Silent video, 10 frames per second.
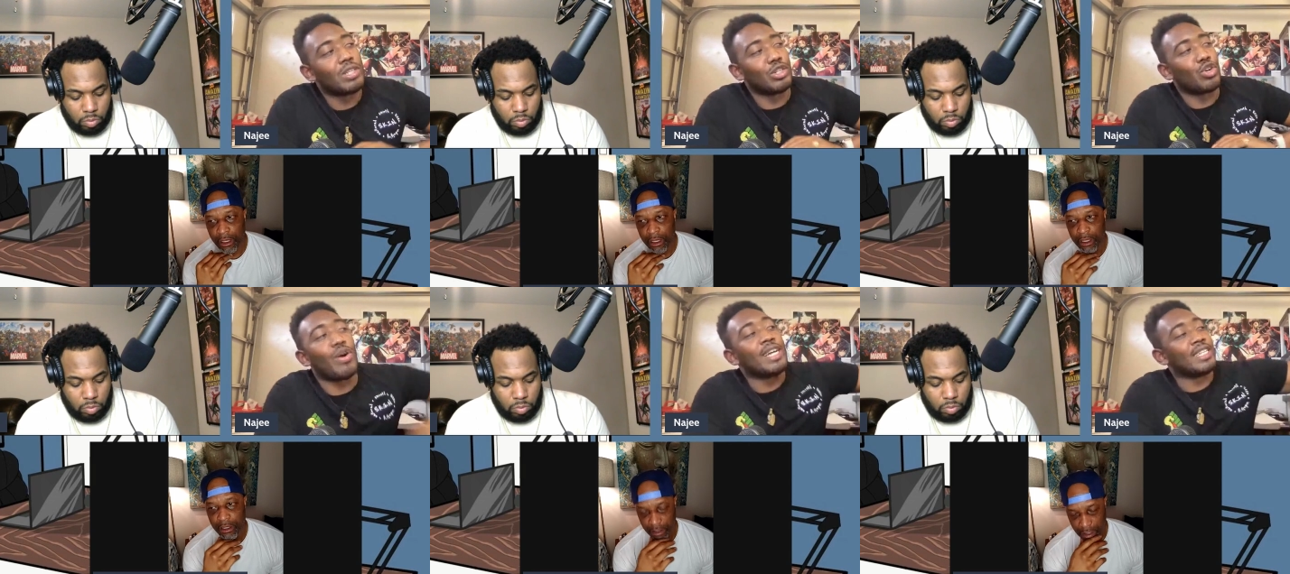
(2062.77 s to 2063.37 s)
Speaker 1: what's the
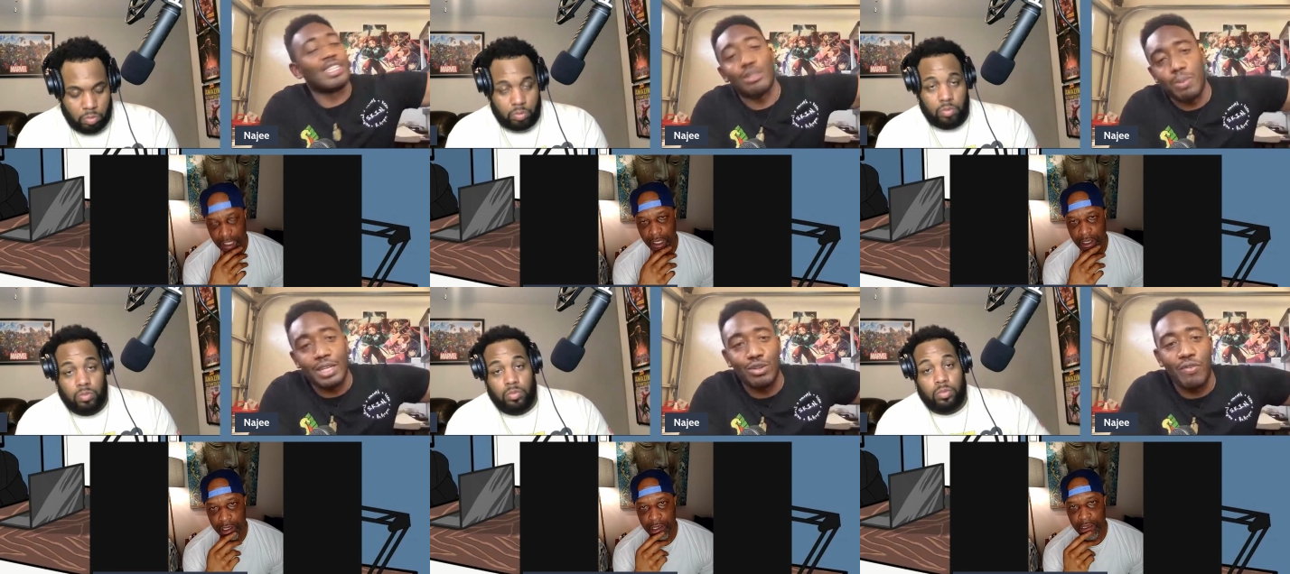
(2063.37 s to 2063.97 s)
craziest yeah.
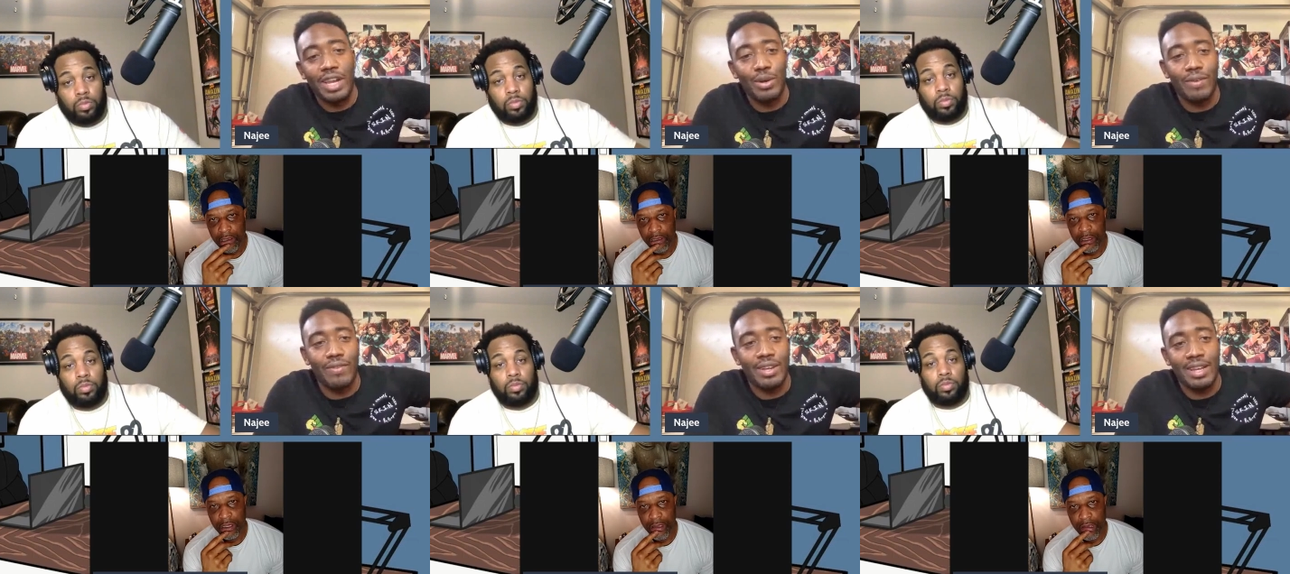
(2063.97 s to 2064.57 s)
place you feel like
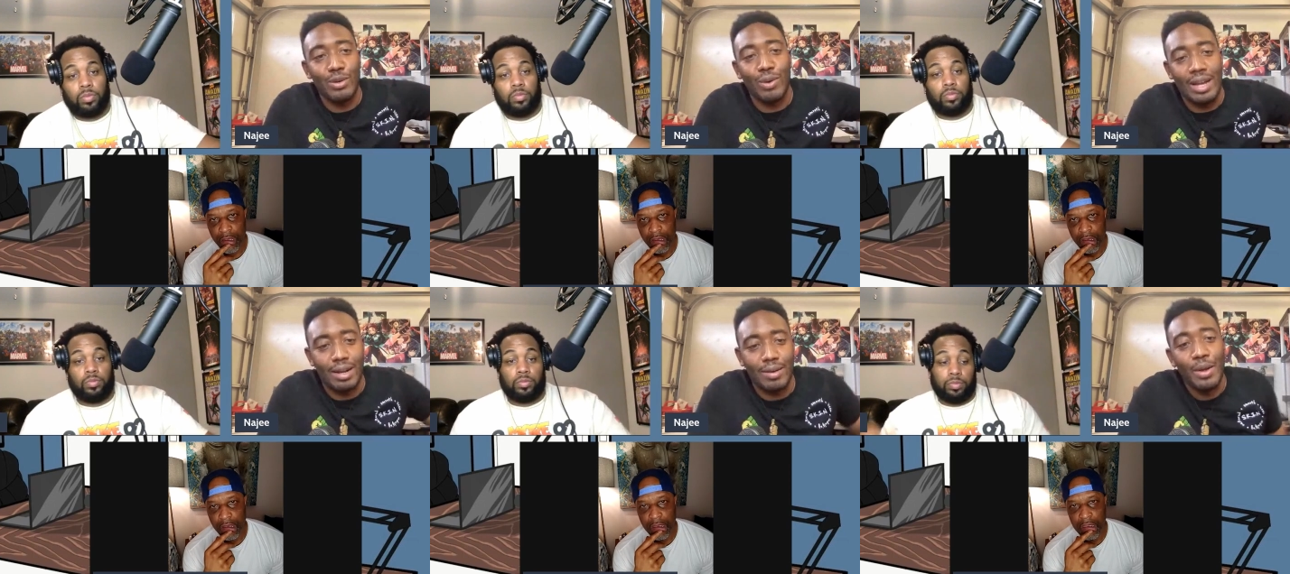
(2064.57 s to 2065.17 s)
you ever had to do
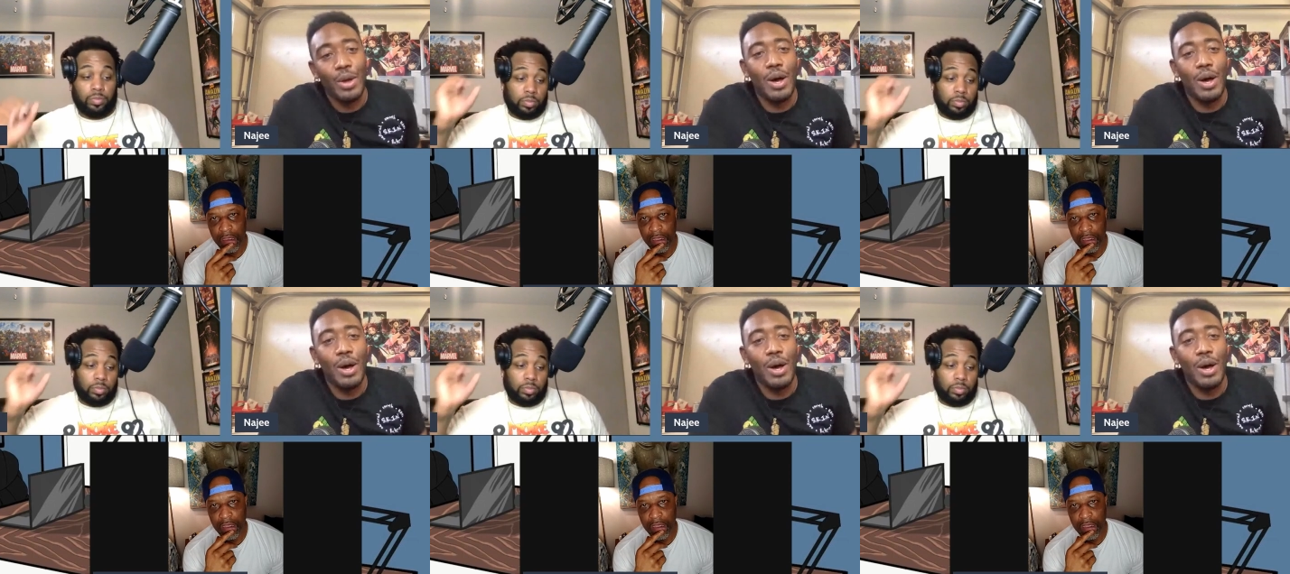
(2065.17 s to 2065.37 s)
like a,